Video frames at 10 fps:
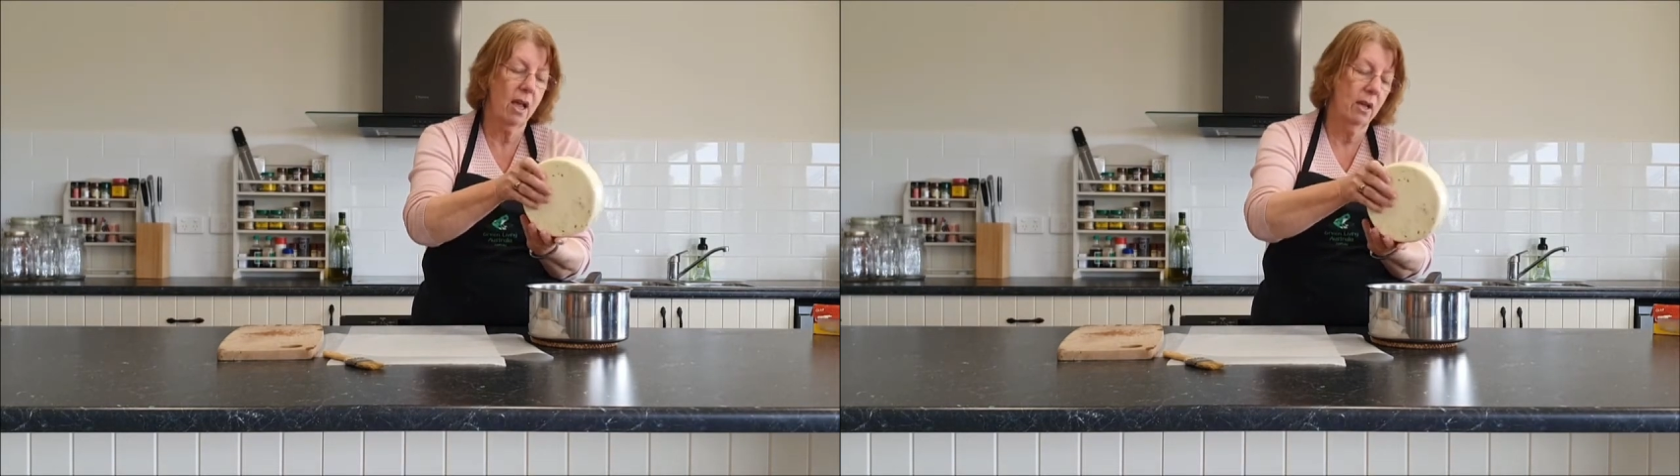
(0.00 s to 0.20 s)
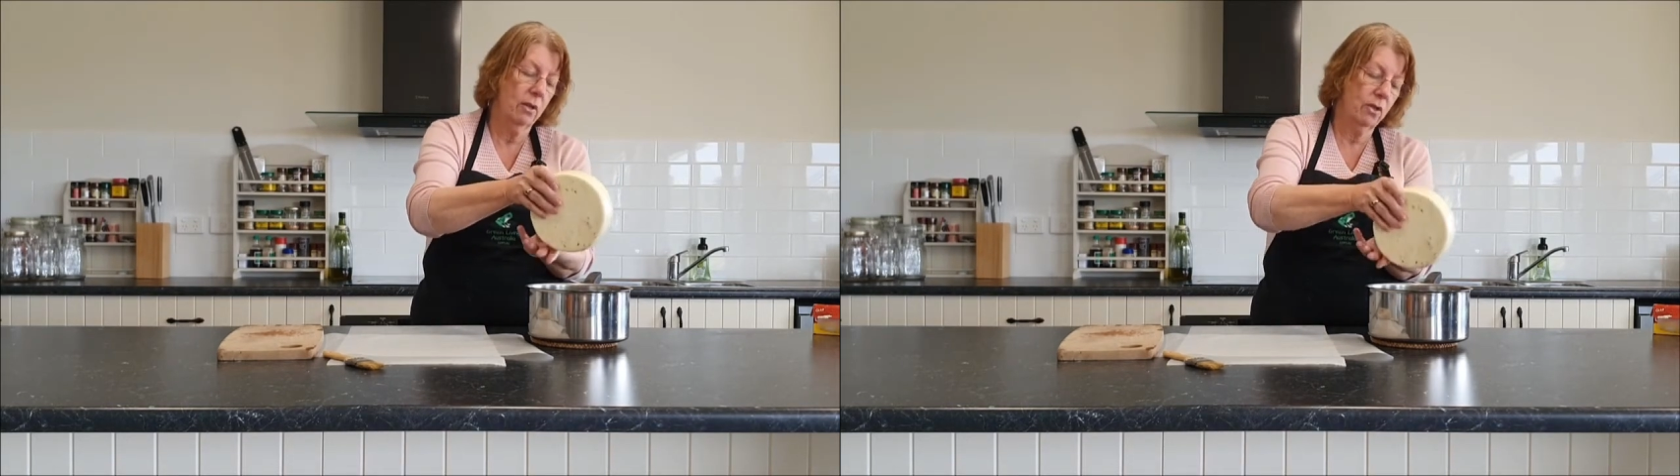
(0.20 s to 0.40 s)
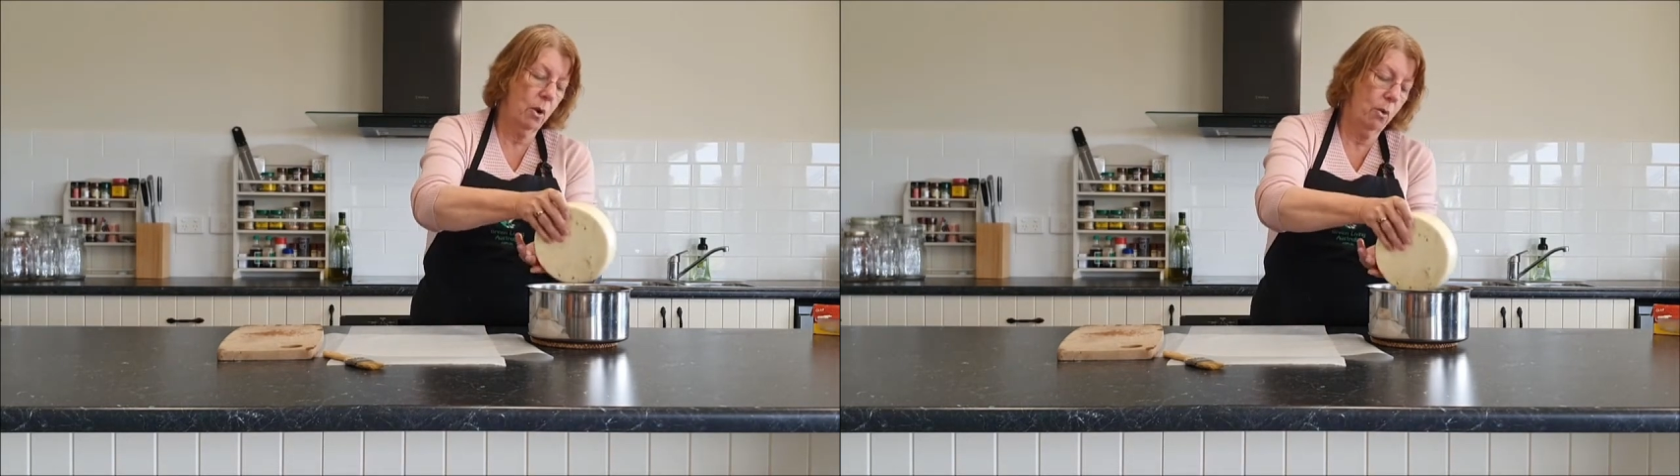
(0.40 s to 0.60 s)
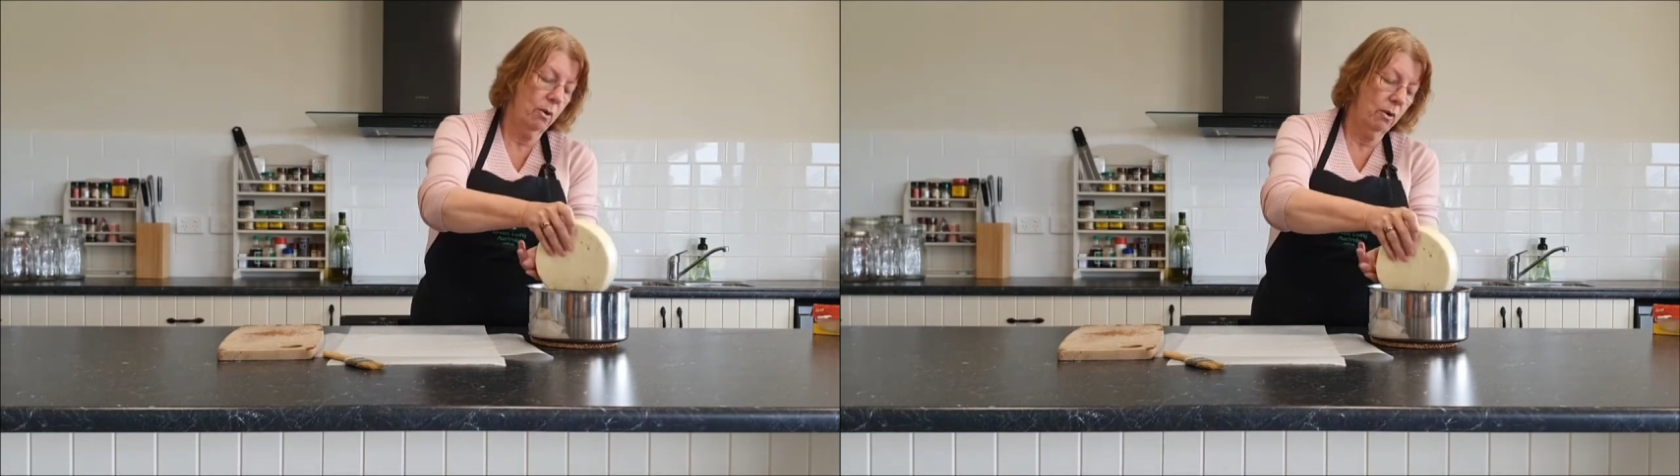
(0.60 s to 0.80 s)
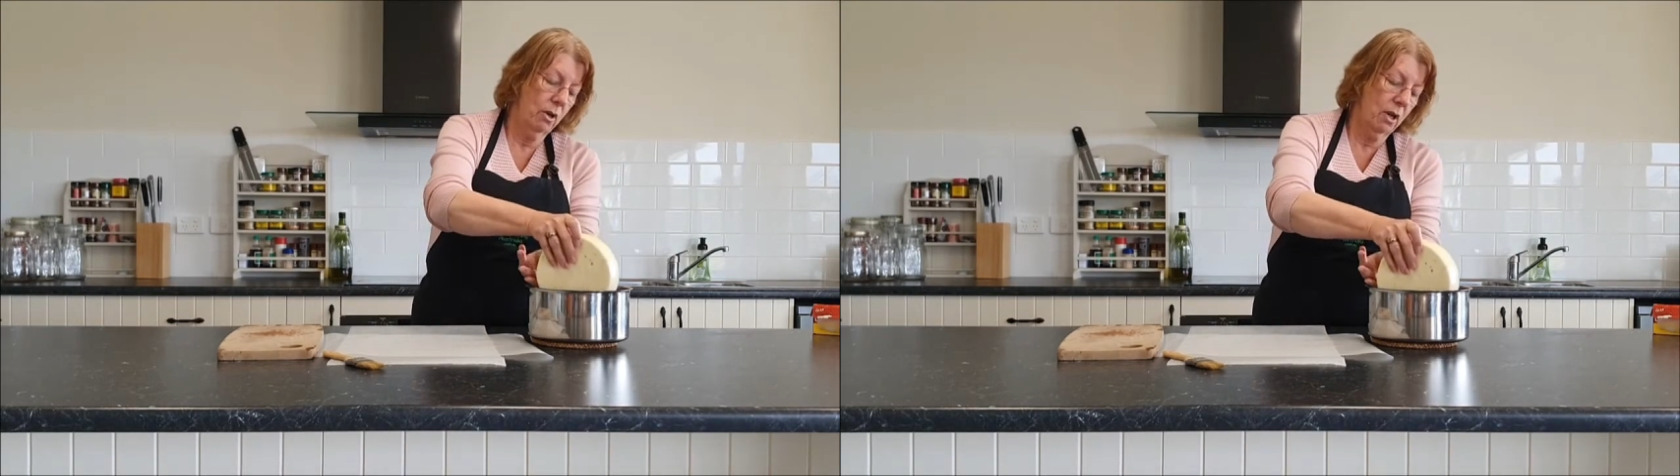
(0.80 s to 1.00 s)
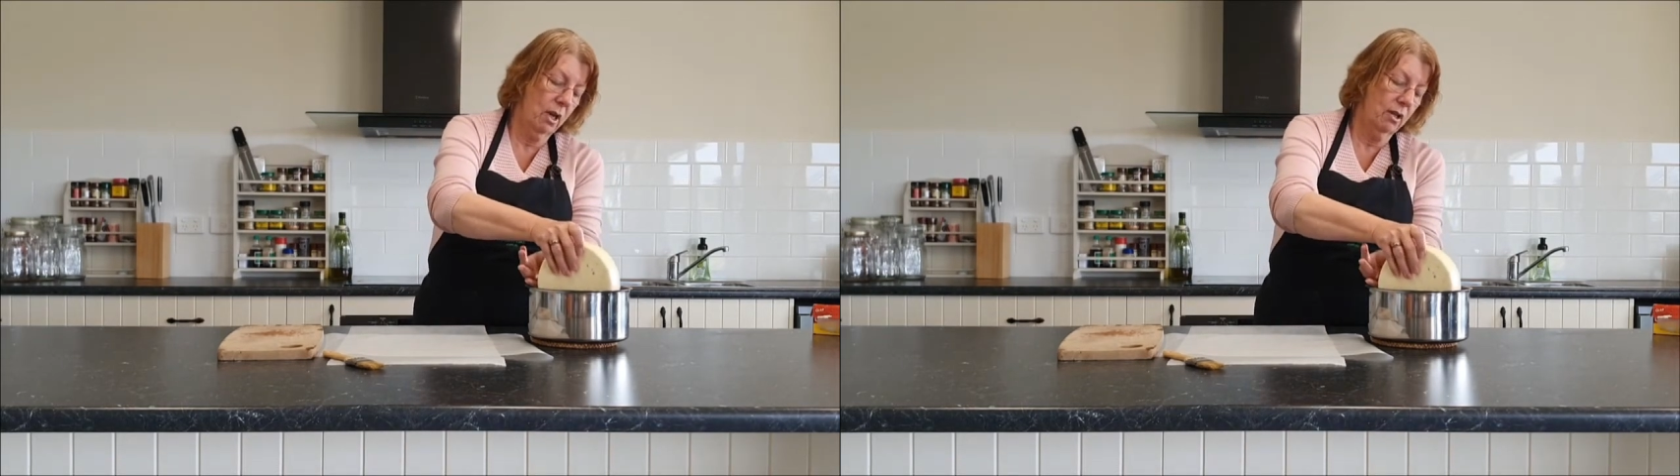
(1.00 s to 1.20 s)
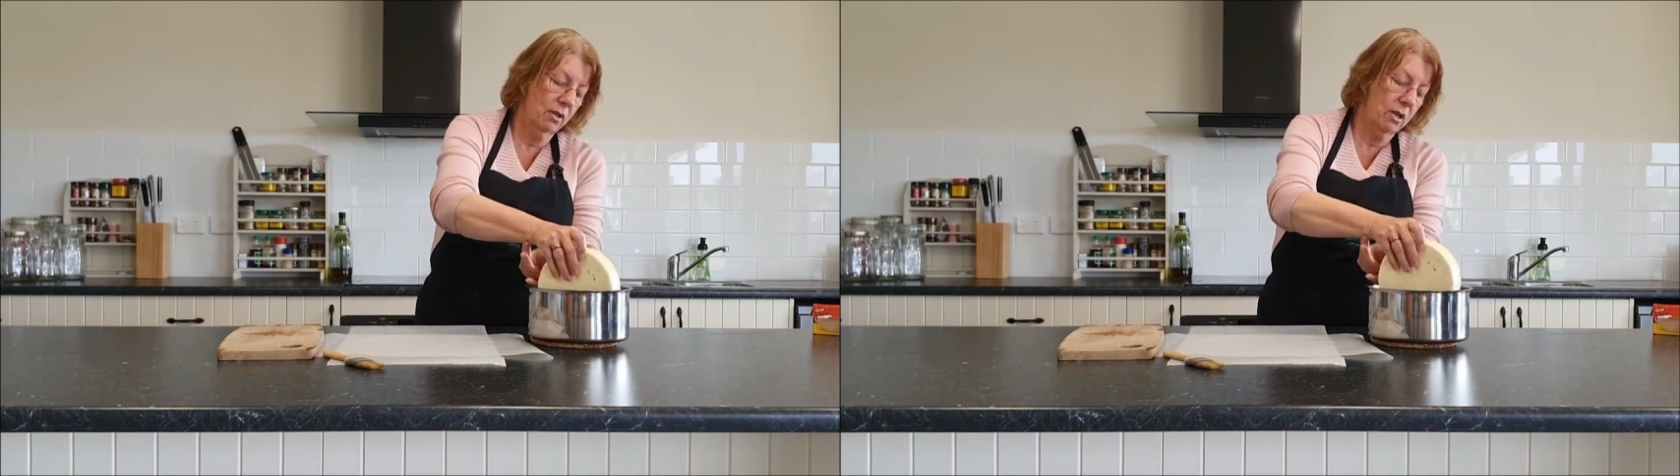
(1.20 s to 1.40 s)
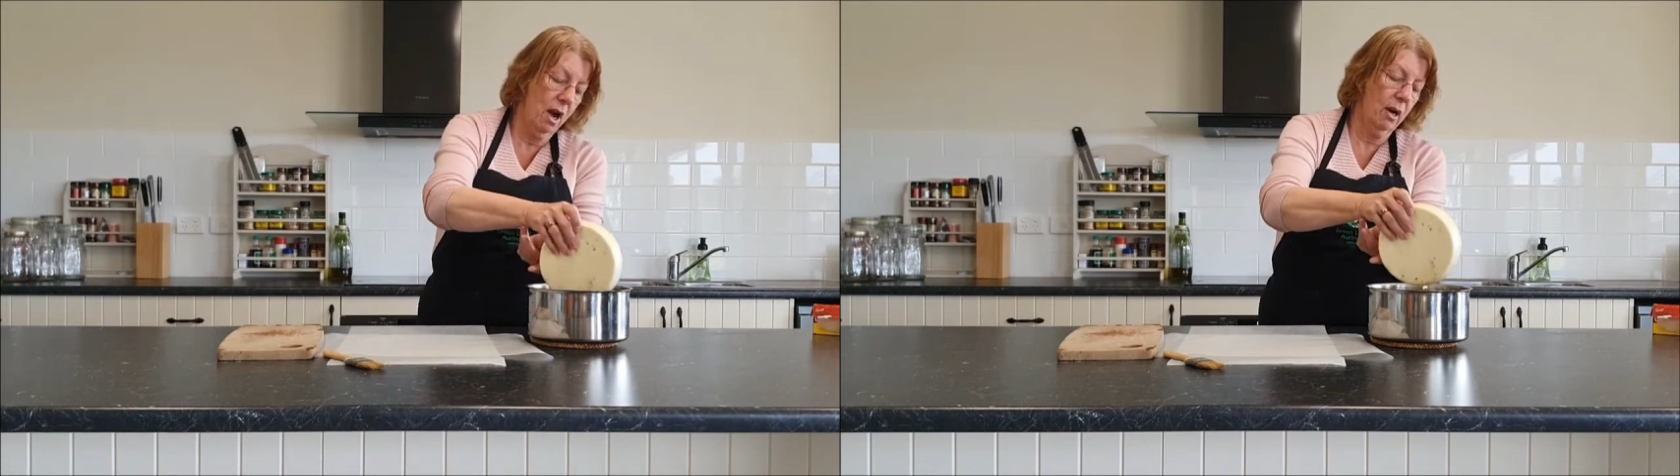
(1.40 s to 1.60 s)
So it's
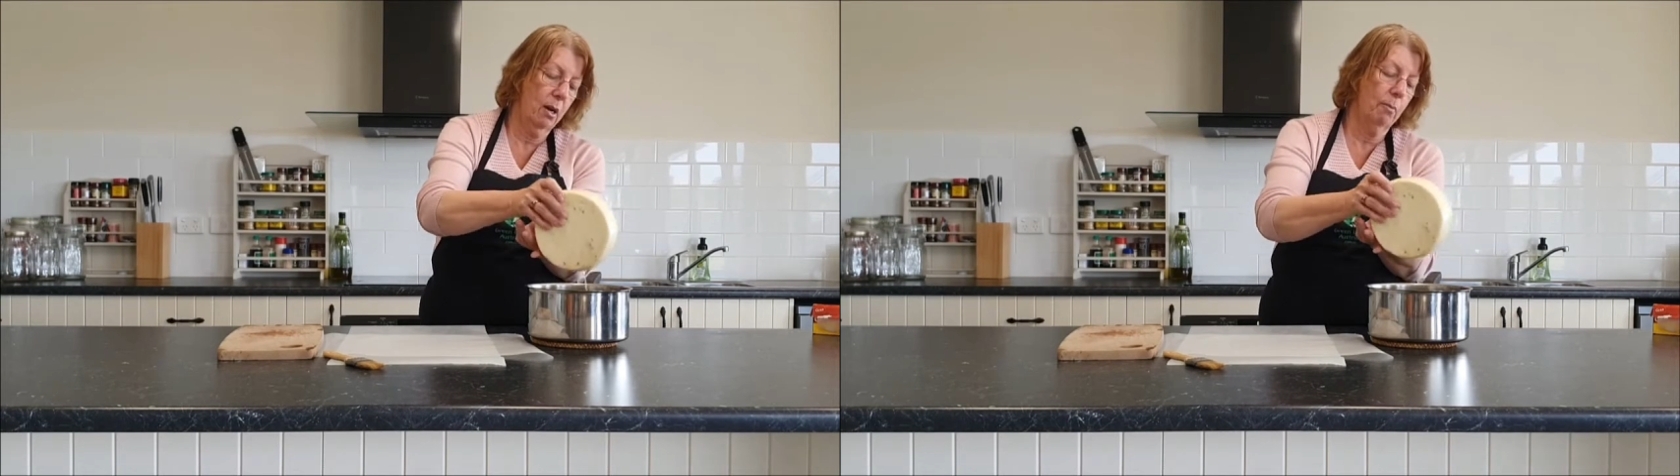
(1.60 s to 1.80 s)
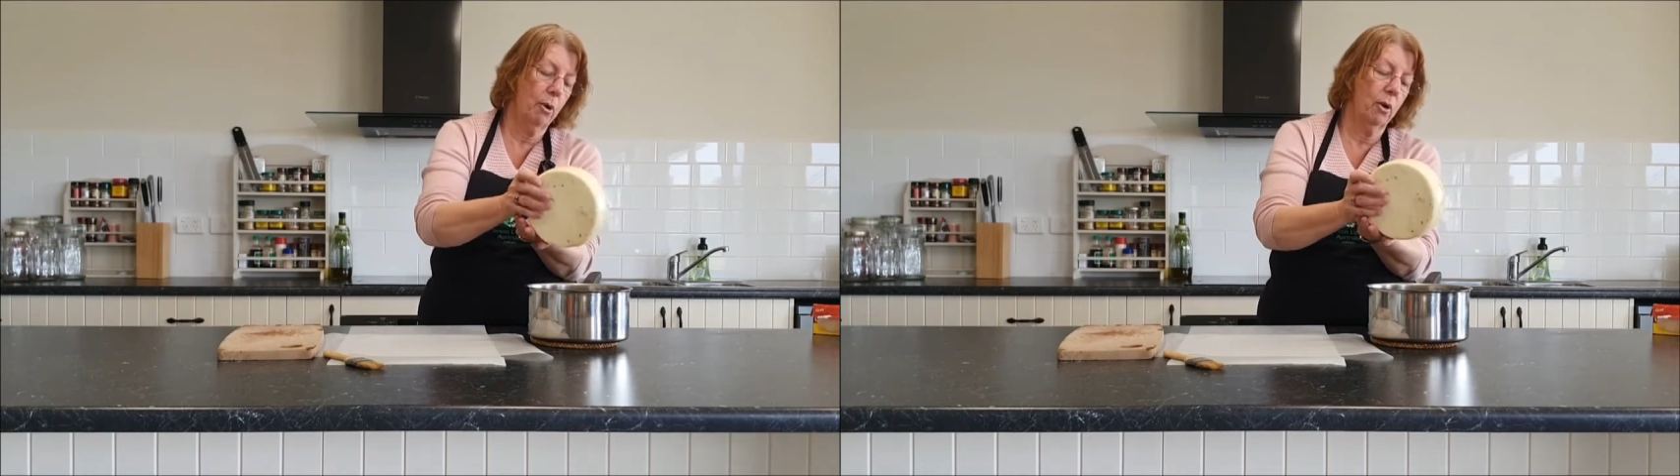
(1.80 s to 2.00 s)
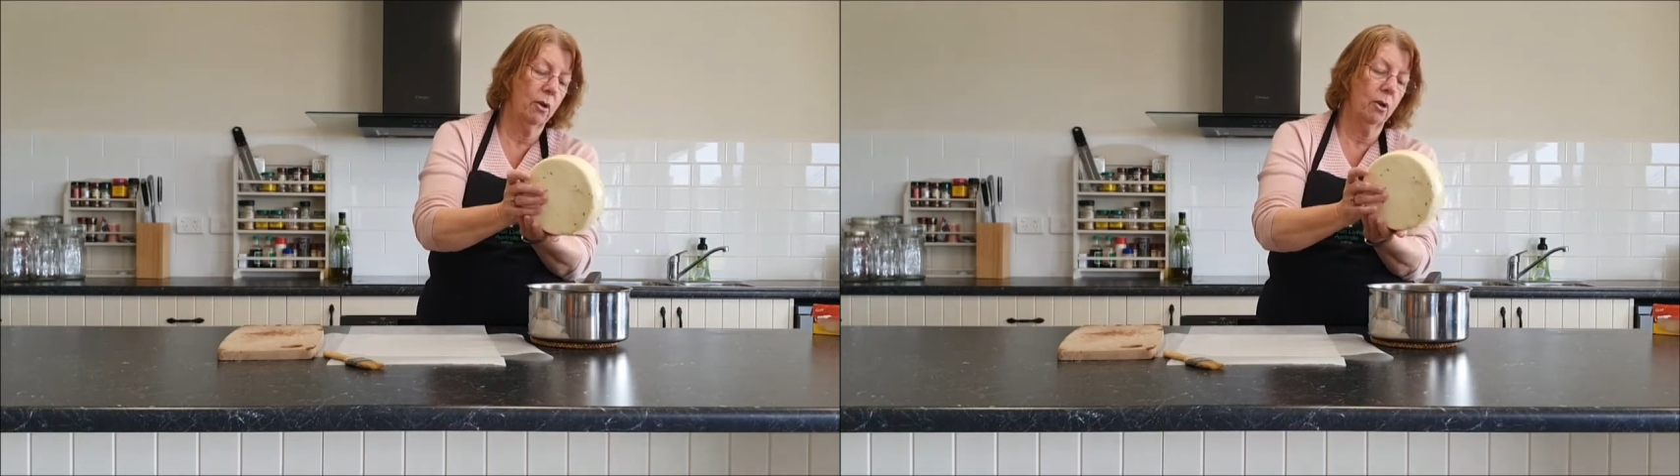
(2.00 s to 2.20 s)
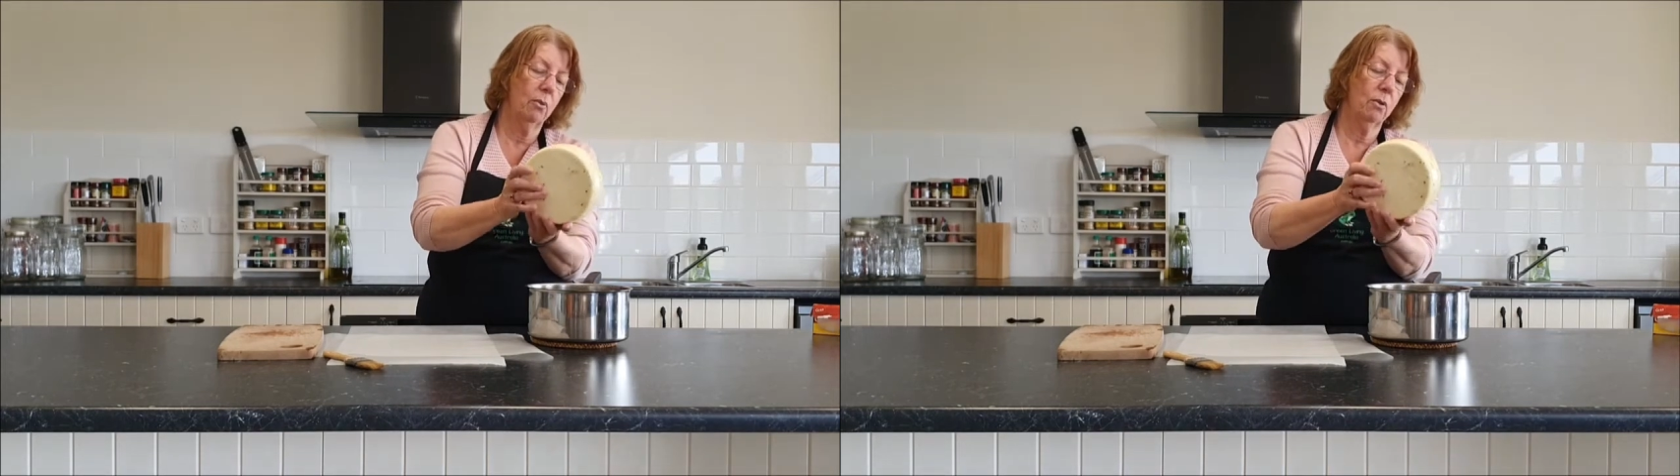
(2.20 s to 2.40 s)
not going to burn you.